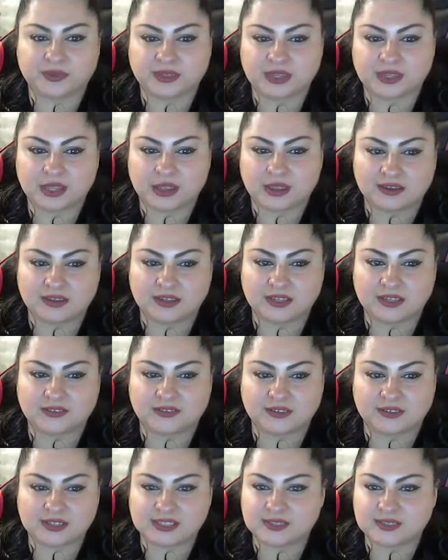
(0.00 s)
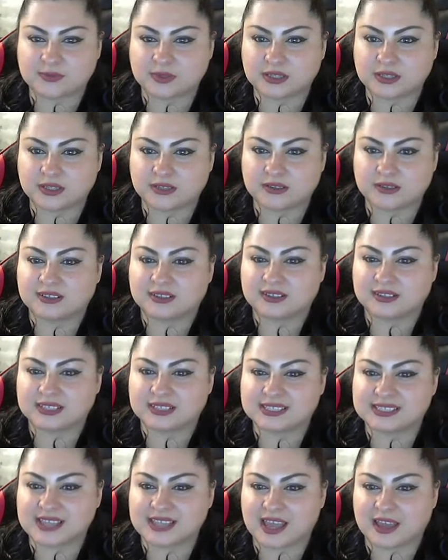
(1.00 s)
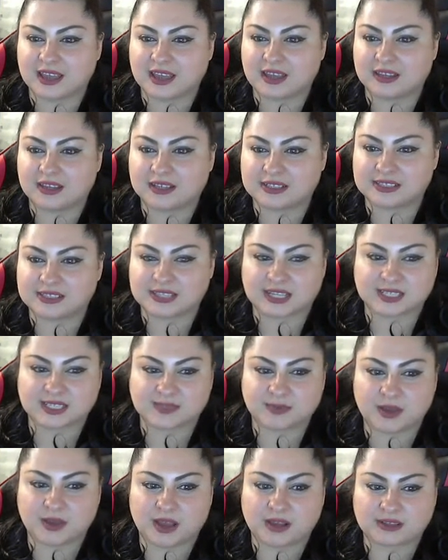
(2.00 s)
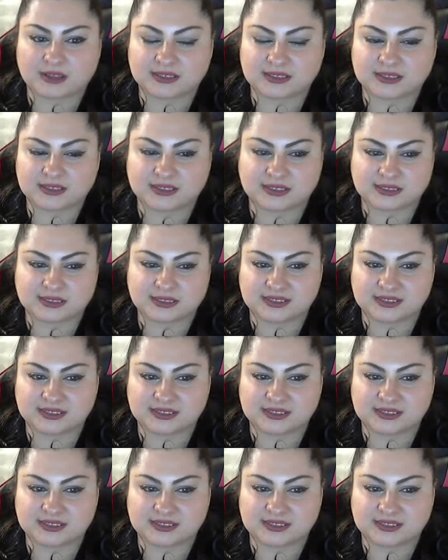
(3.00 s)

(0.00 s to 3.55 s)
And then for this one, let's add a text box.